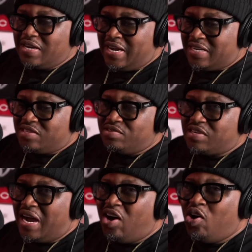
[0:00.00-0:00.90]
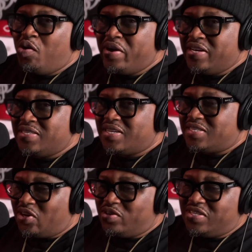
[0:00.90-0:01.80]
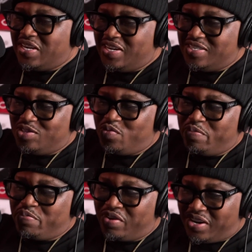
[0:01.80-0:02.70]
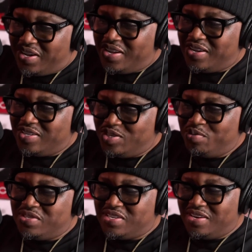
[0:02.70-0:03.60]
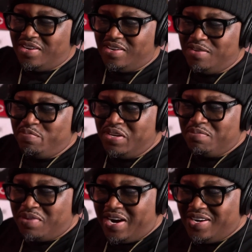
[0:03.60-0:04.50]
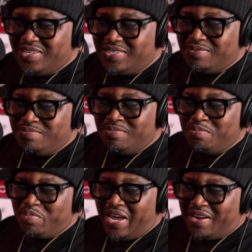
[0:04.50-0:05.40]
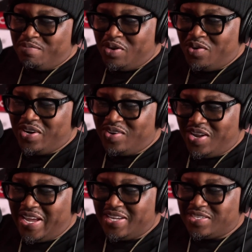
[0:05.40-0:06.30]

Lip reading: Got you. So I always associated you with Brooklyn due to the Beatminerz and Black Moon and all that.